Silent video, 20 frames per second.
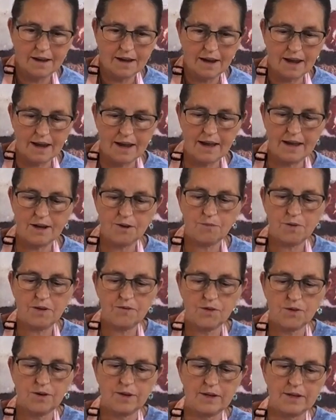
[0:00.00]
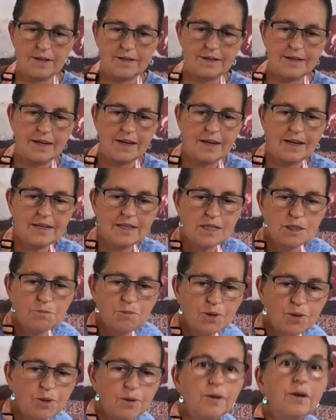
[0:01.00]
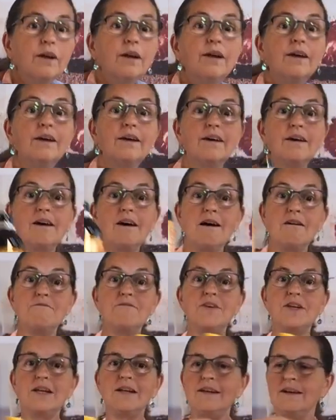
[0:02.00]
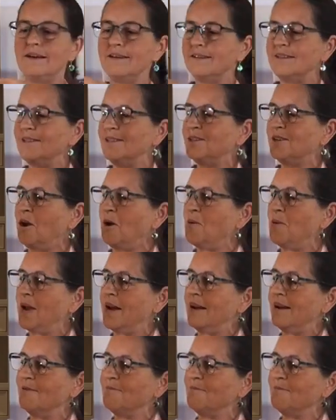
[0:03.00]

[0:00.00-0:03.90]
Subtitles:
And we've got a teaspoon of vanilla to go in.